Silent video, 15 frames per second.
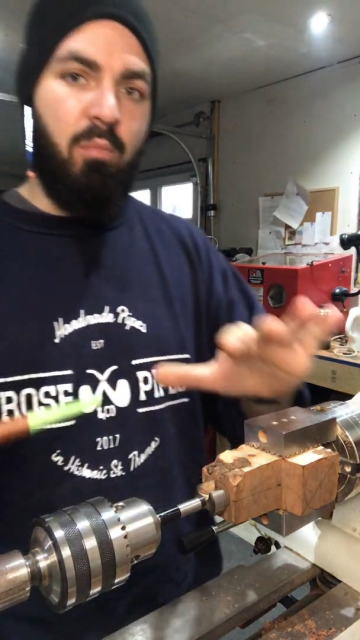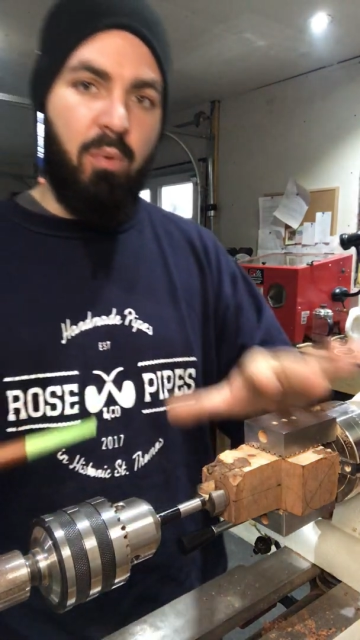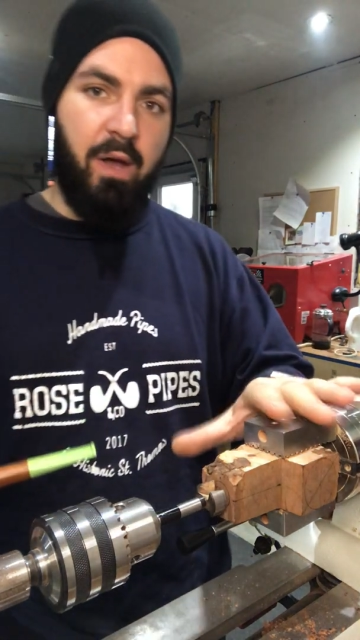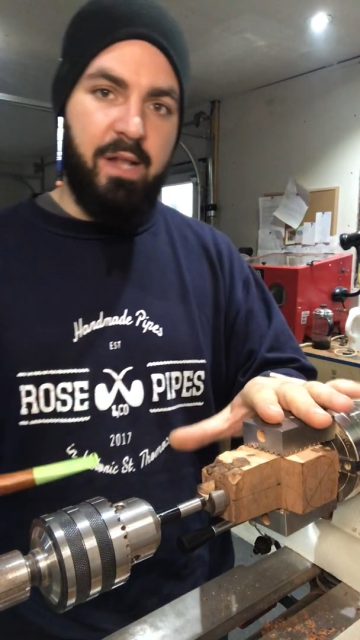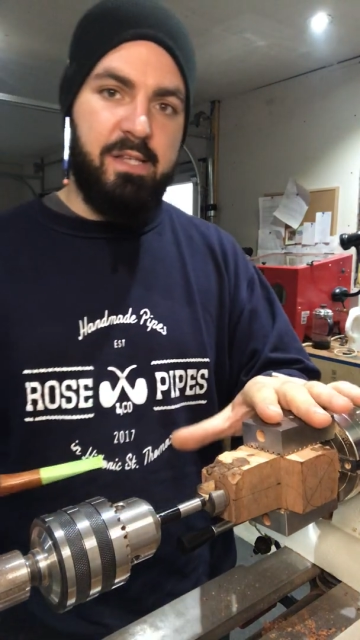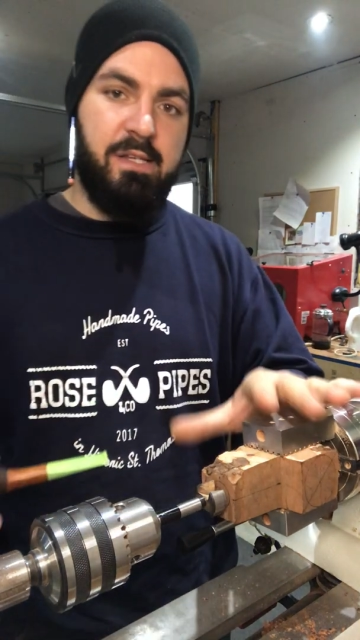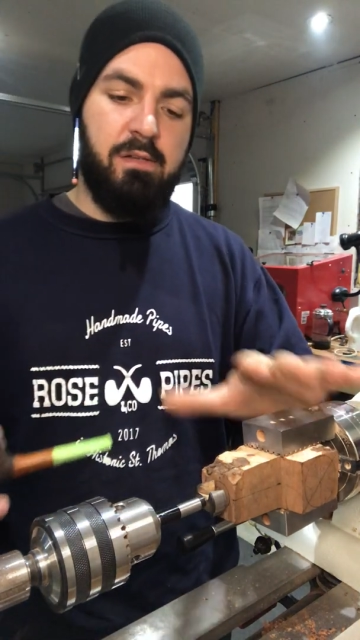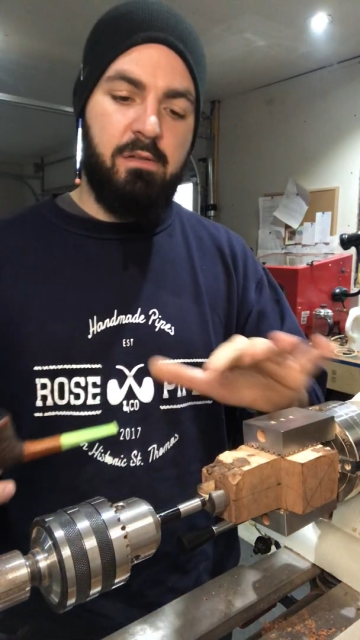
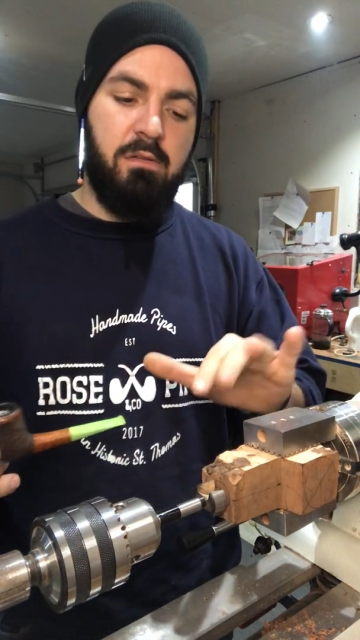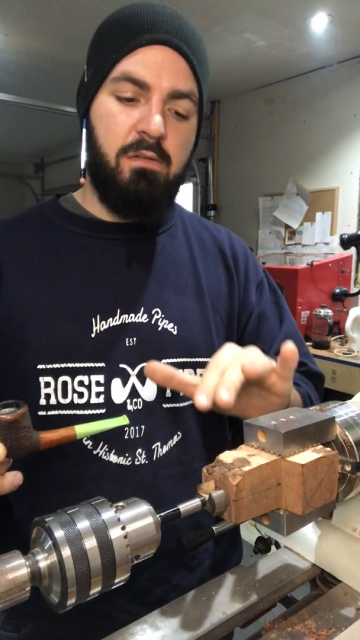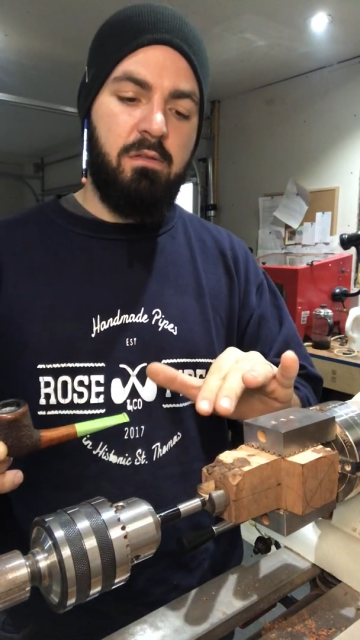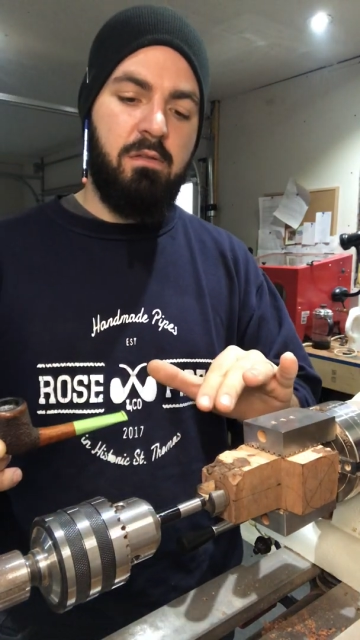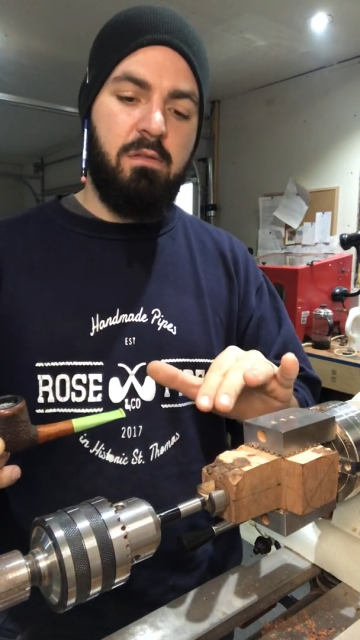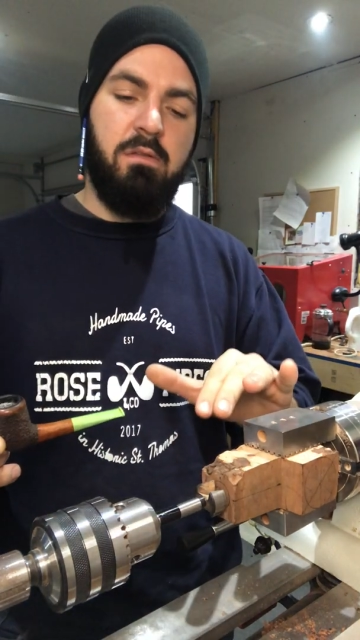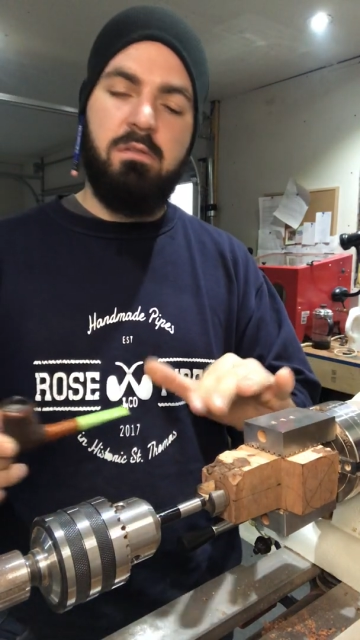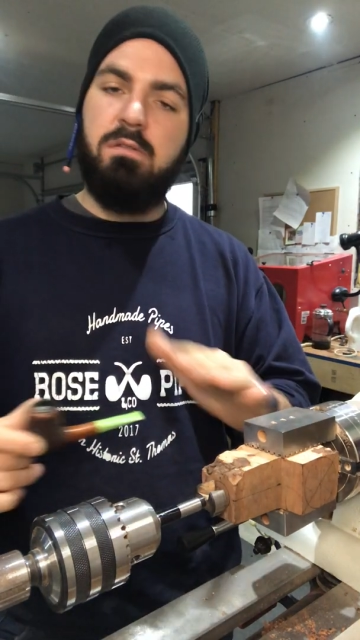But it's
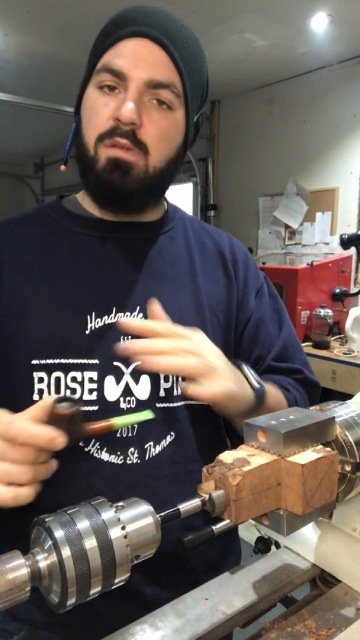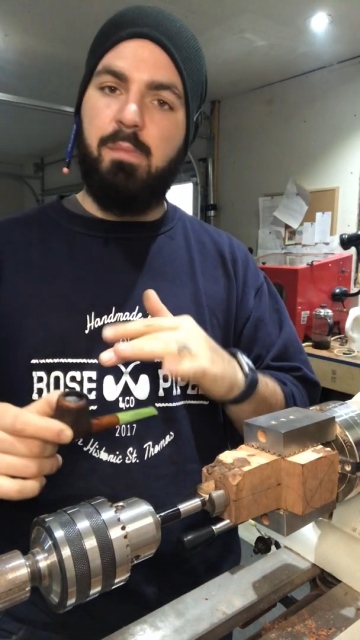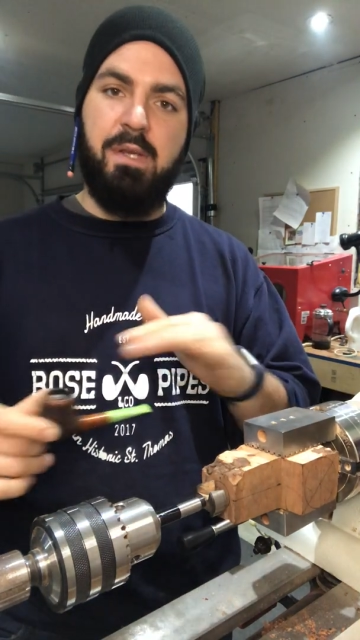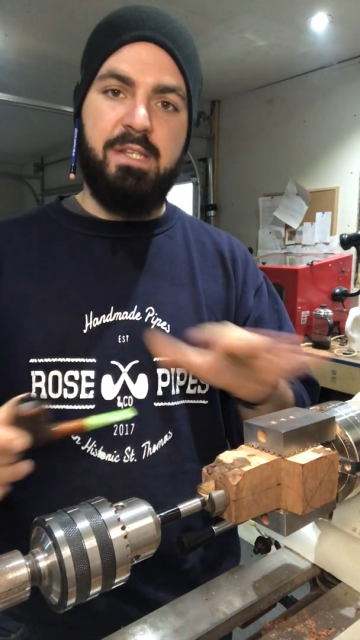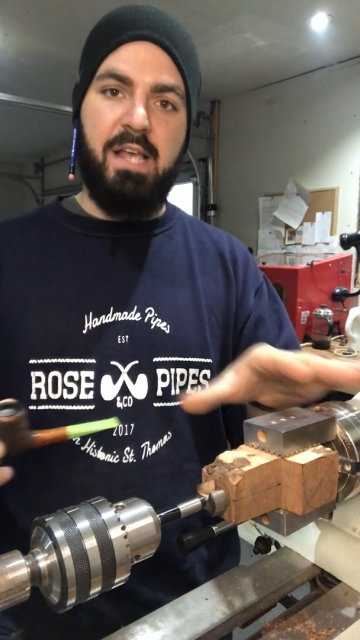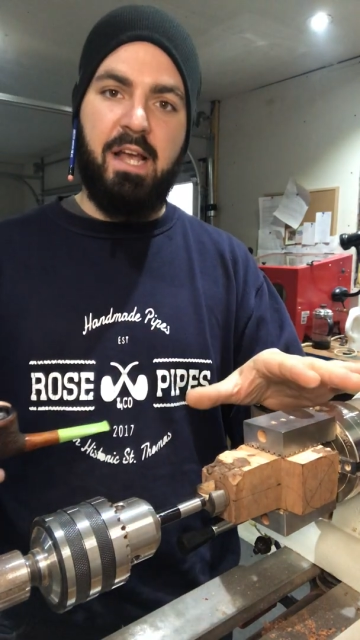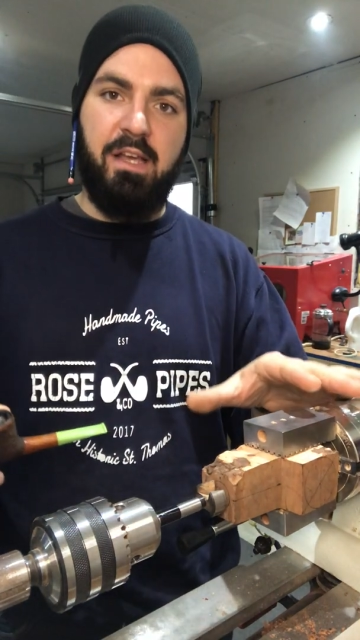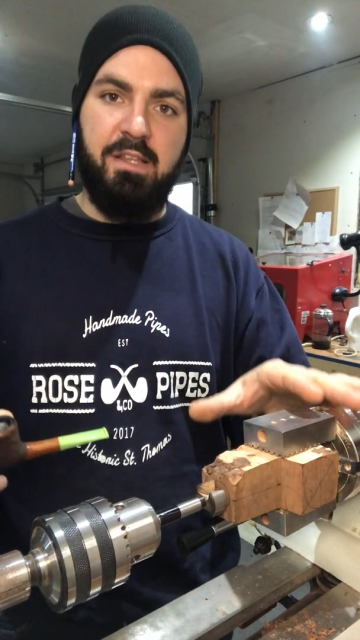gonna be
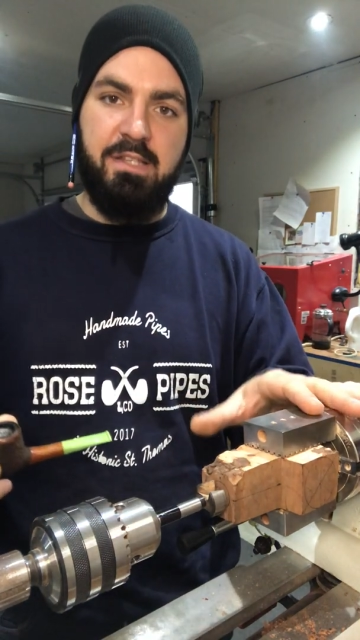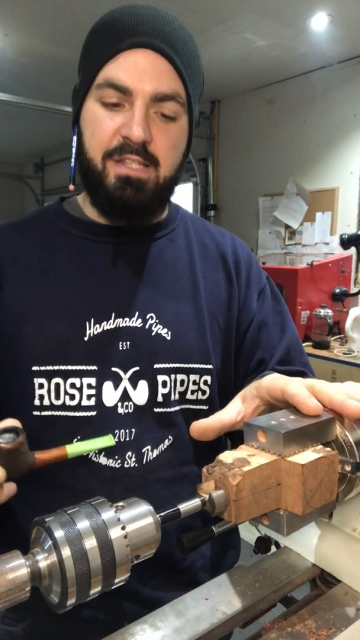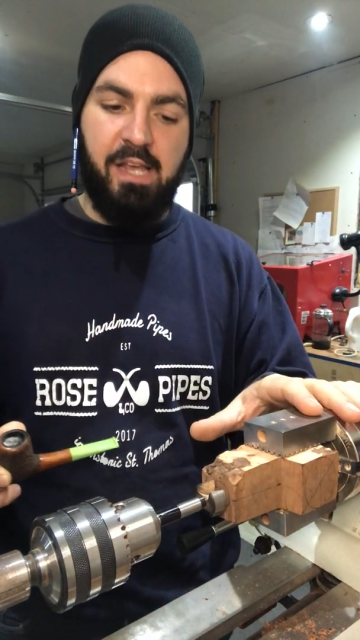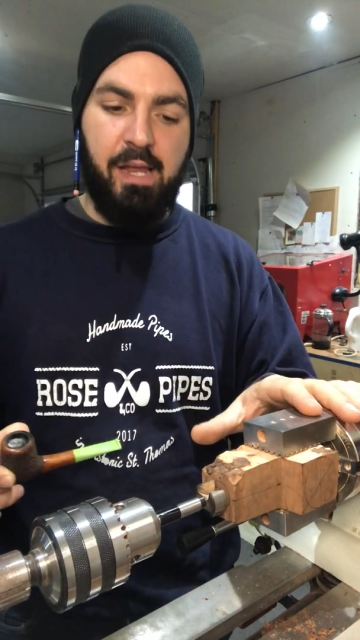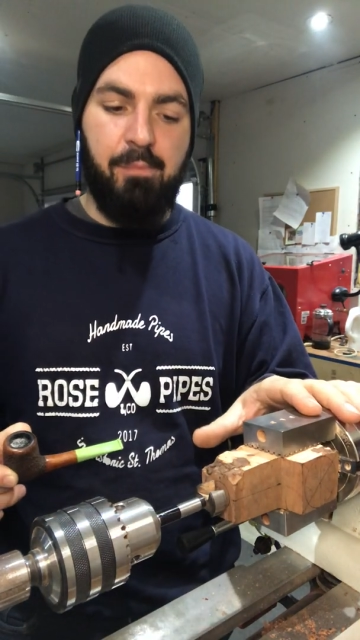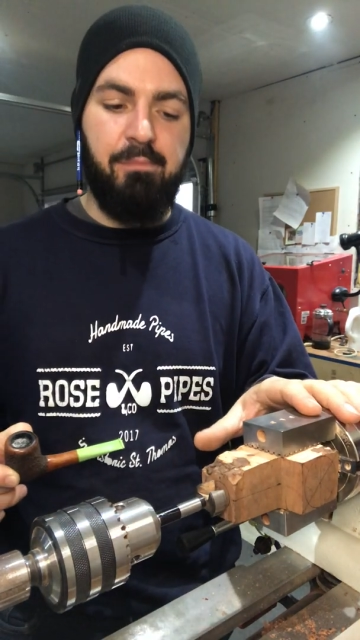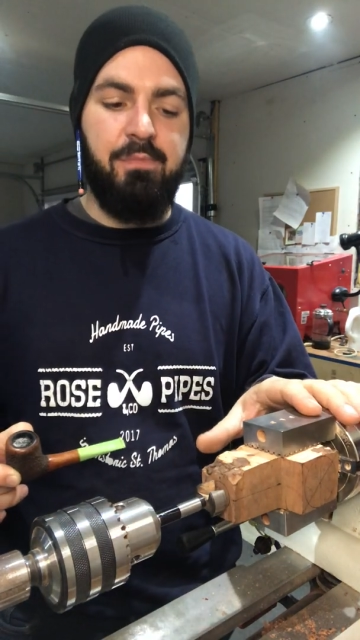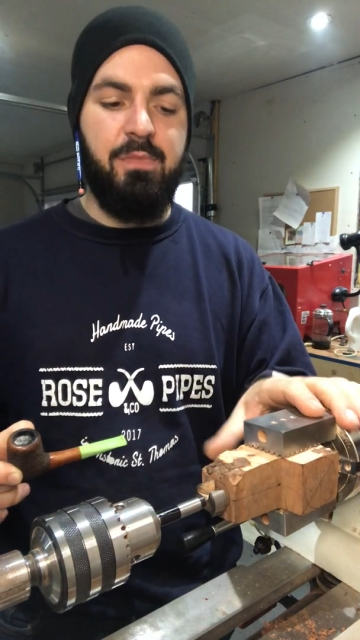exactly the
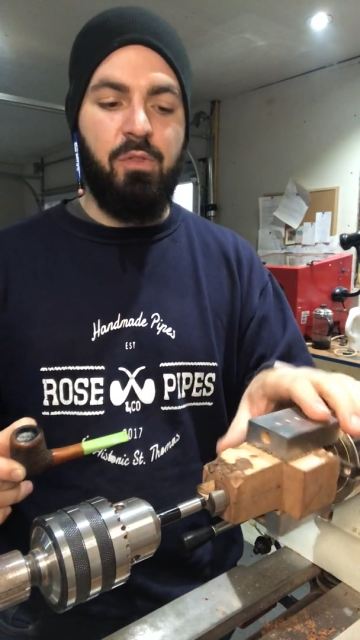same.